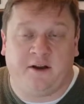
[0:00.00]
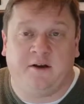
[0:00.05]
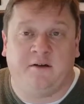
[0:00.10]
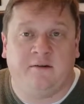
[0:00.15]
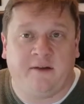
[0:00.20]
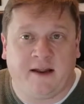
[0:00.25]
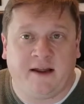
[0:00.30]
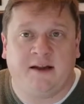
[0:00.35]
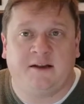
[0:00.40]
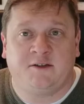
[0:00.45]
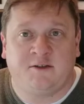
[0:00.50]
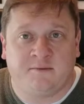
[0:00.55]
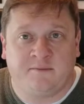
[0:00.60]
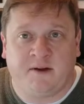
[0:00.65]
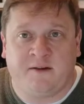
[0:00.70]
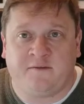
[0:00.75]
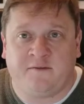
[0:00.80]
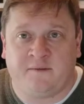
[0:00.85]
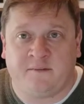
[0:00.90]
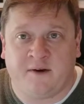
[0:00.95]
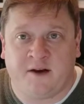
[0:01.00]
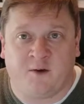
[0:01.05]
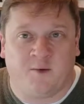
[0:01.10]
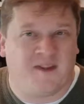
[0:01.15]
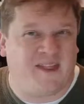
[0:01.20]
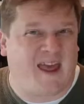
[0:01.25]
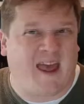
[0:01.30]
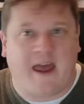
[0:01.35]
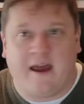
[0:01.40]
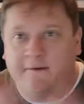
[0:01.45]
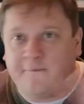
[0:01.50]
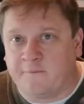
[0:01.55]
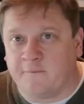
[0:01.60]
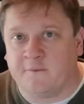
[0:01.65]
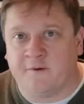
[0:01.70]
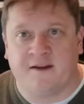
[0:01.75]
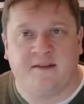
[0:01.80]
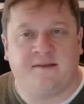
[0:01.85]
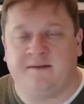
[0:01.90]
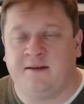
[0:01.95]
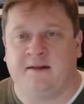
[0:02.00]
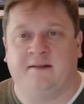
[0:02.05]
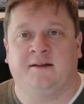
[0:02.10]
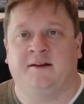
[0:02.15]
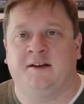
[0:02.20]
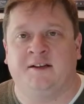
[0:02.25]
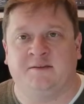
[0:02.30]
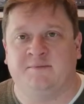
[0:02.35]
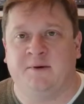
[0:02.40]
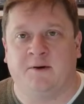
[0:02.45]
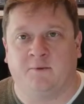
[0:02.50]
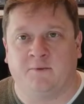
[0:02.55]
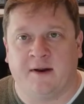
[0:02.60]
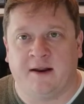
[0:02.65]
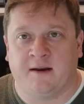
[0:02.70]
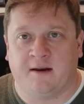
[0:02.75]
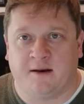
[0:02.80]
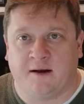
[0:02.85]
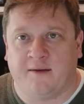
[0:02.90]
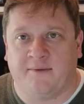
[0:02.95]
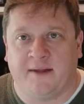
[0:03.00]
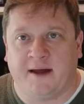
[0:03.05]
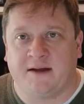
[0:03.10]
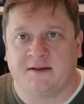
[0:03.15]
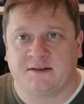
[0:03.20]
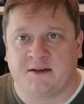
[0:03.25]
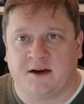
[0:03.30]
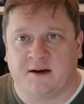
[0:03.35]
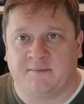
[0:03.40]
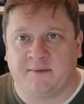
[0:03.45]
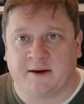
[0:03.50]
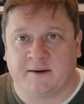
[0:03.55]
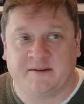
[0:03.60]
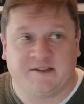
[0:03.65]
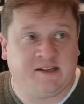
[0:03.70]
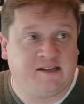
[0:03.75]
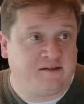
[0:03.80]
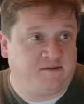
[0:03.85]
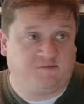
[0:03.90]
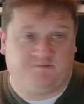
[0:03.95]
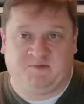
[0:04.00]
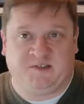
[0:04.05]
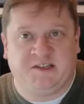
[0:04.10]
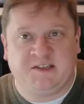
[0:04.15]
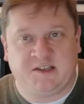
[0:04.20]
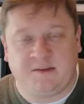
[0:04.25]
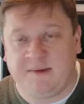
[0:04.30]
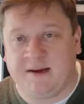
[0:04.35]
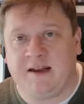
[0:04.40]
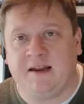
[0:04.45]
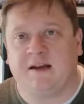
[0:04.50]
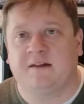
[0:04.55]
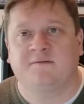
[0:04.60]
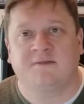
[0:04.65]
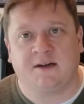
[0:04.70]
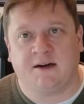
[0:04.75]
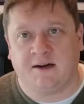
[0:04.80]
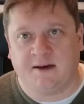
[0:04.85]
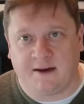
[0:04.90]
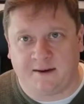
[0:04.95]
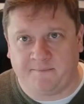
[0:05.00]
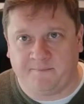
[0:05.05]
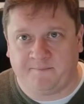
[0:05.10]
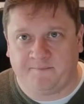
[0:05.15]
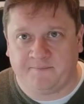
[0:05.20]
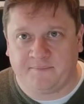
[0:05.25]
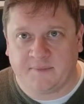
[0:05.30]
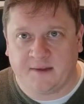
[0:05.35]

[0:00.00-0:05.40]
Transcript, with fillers: you need to be familiar with everything that has been written on that topic since, since the beginning of time